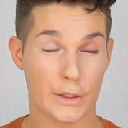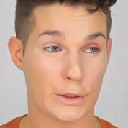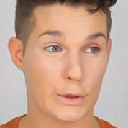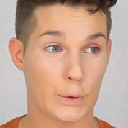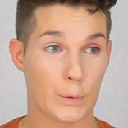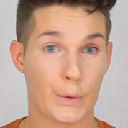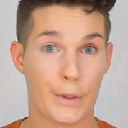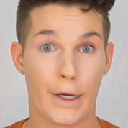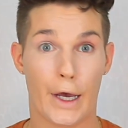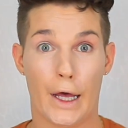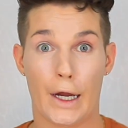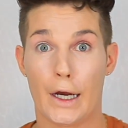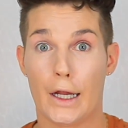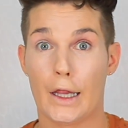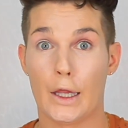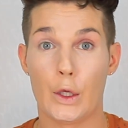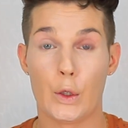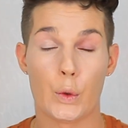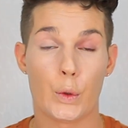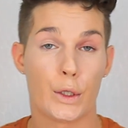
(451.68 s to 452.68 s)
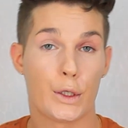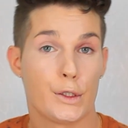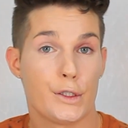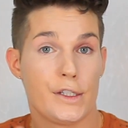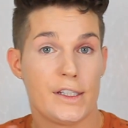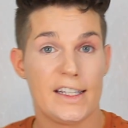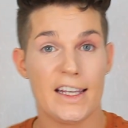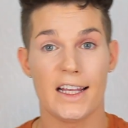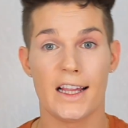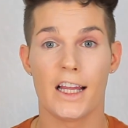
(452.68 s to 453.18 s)
so we got our little
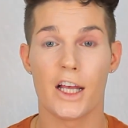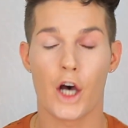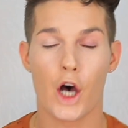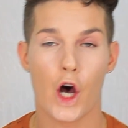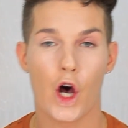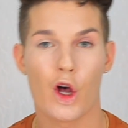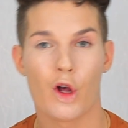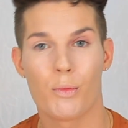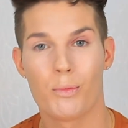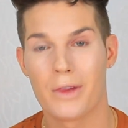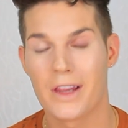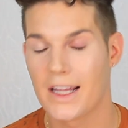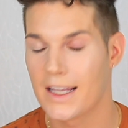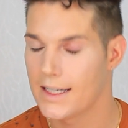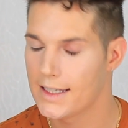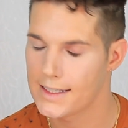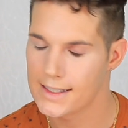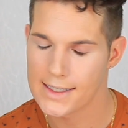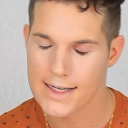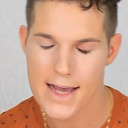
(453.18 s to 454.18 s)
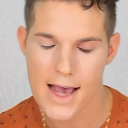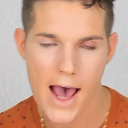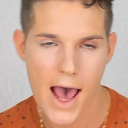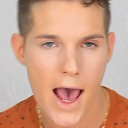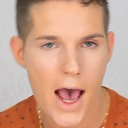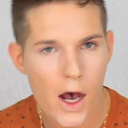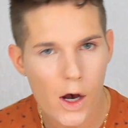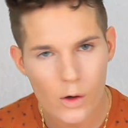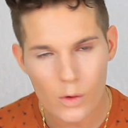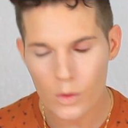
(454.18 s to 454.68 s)
concealer all blended
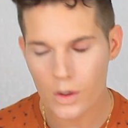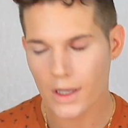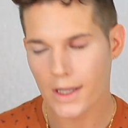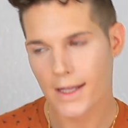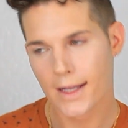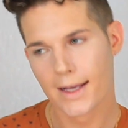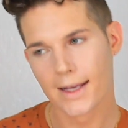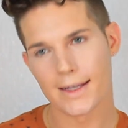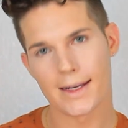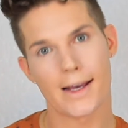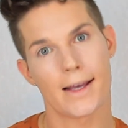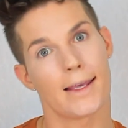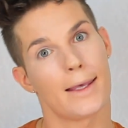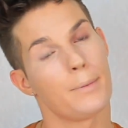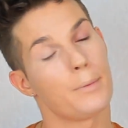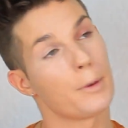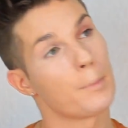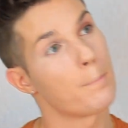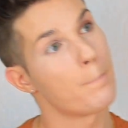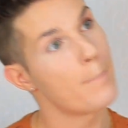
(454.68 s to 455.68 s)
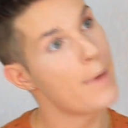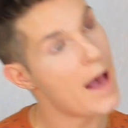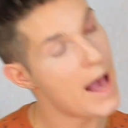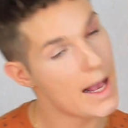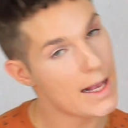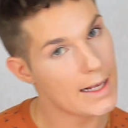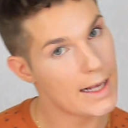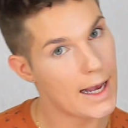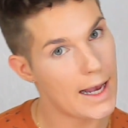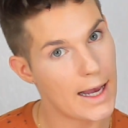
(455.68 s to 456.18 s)
out. Now keep in
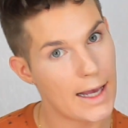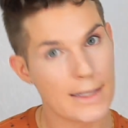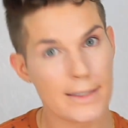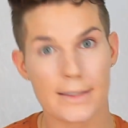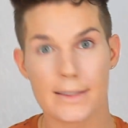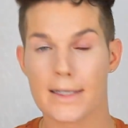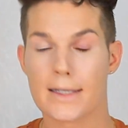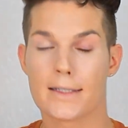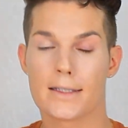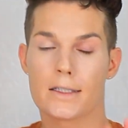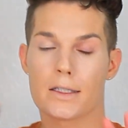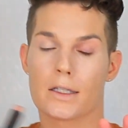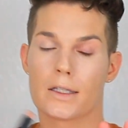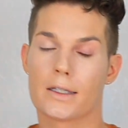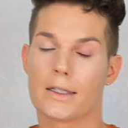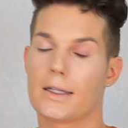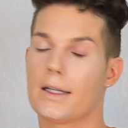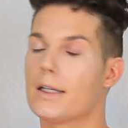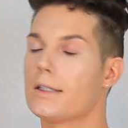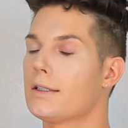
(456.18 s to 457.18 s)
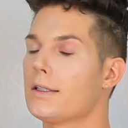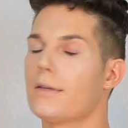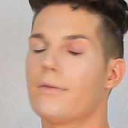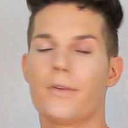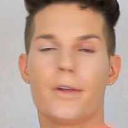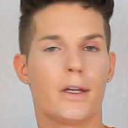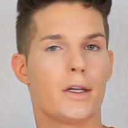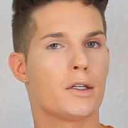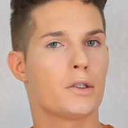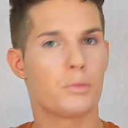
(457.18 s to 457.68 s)
mind, guys, it's the
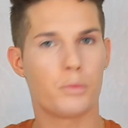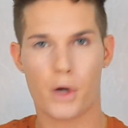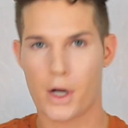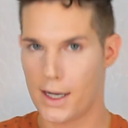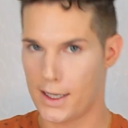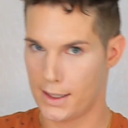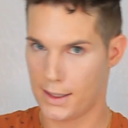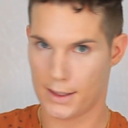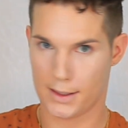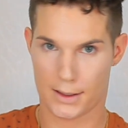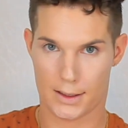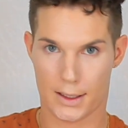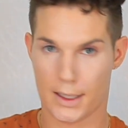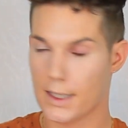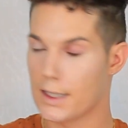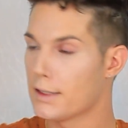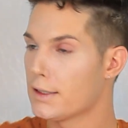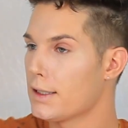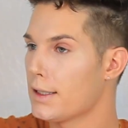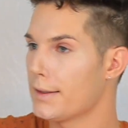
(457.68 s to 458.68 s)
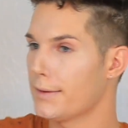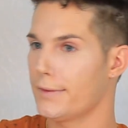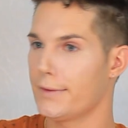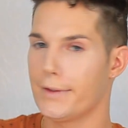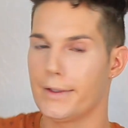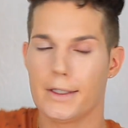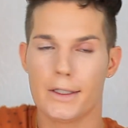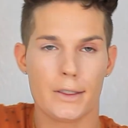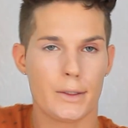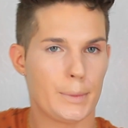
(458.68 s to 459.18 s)
finished product. It's the
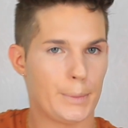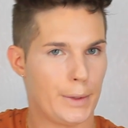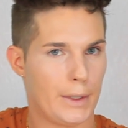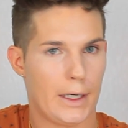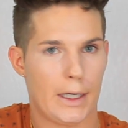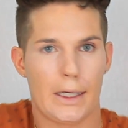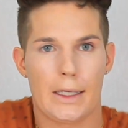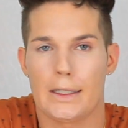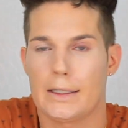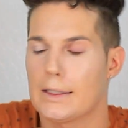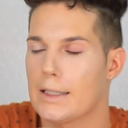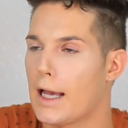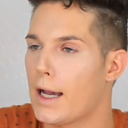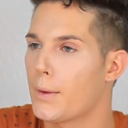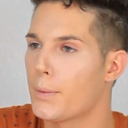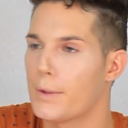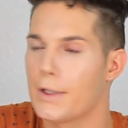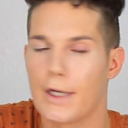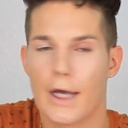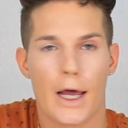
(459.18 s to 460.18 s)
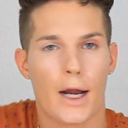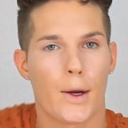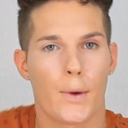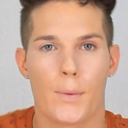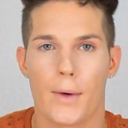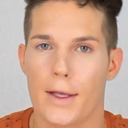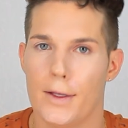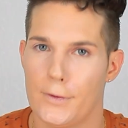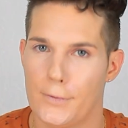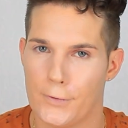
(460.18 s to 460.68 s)
finished product that we gotta
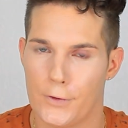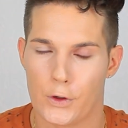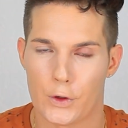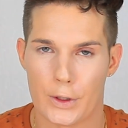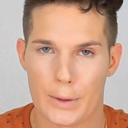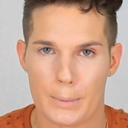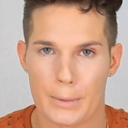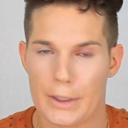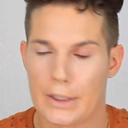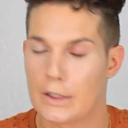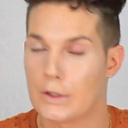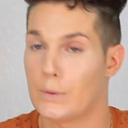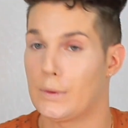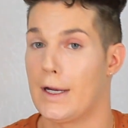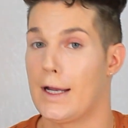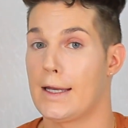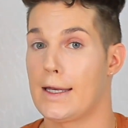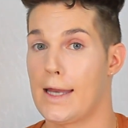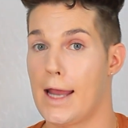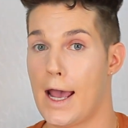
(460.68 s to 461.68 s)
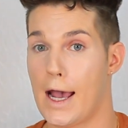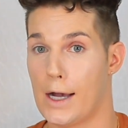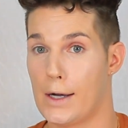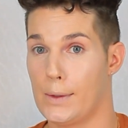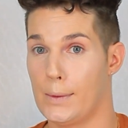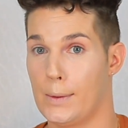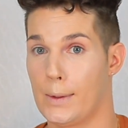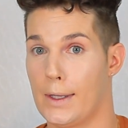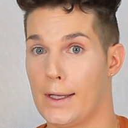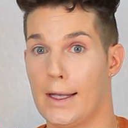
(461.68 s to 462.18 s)
wait for. Because right
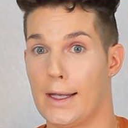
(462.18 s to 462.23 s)
now,